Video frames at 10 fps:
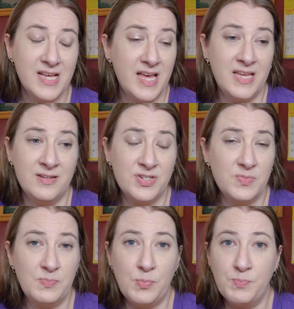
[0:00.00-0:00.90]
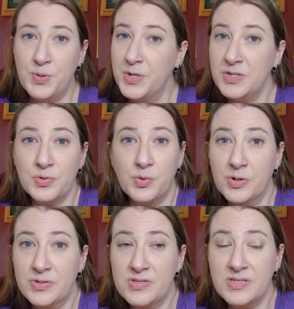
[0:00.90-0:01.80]
and just put it
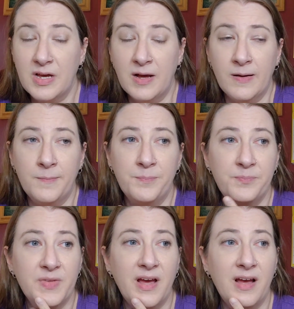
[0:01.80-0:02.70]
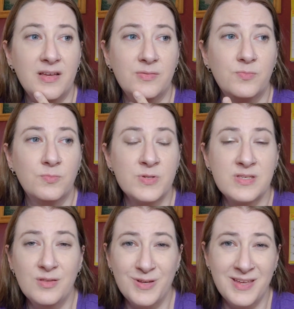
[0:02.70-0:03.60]
towards. I was
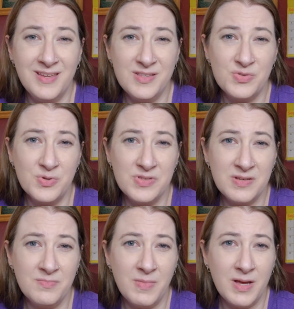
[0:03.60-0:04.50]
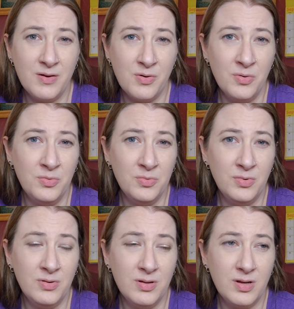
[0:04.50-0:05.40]
looking at sourcing my
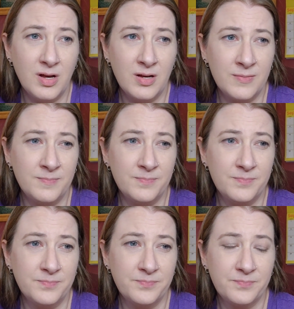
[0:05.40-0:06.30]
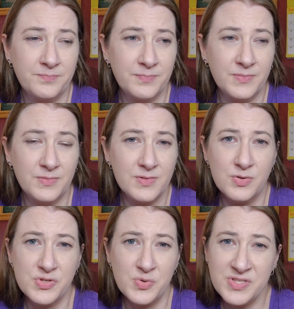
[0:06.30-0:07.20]
own, or
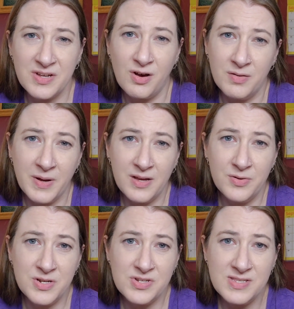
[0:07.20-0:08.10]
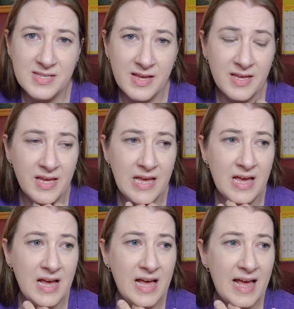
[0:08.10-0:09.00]
sourcing on my own, I should say,
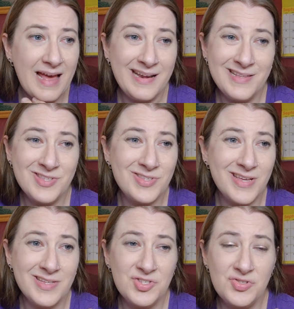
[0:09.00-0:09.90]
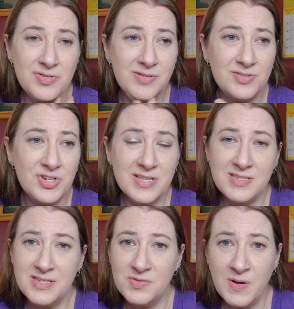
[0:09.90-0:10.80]
and it's
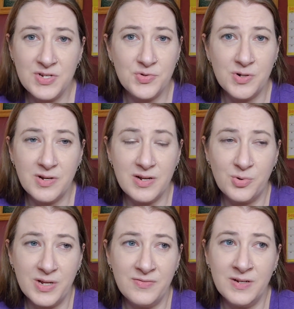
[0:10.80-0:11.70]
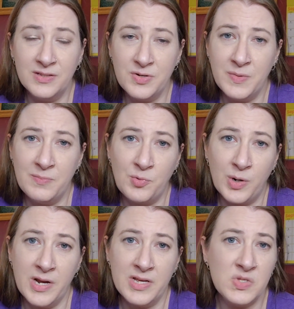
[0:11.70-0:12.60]
just as much or even a little bit more
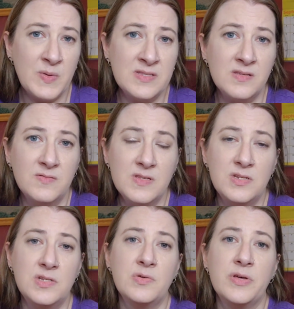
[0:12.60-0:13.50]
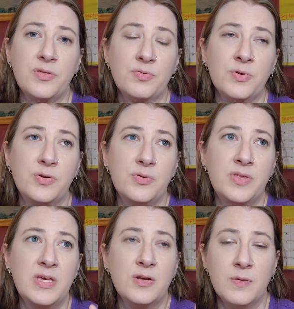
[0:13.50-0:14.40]
inexpensive to do it through
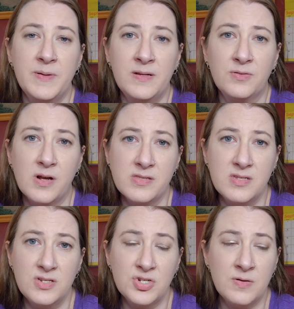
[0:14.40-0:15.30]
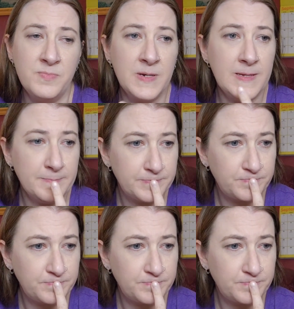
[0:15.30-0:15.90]
the European Cross Stitch Company,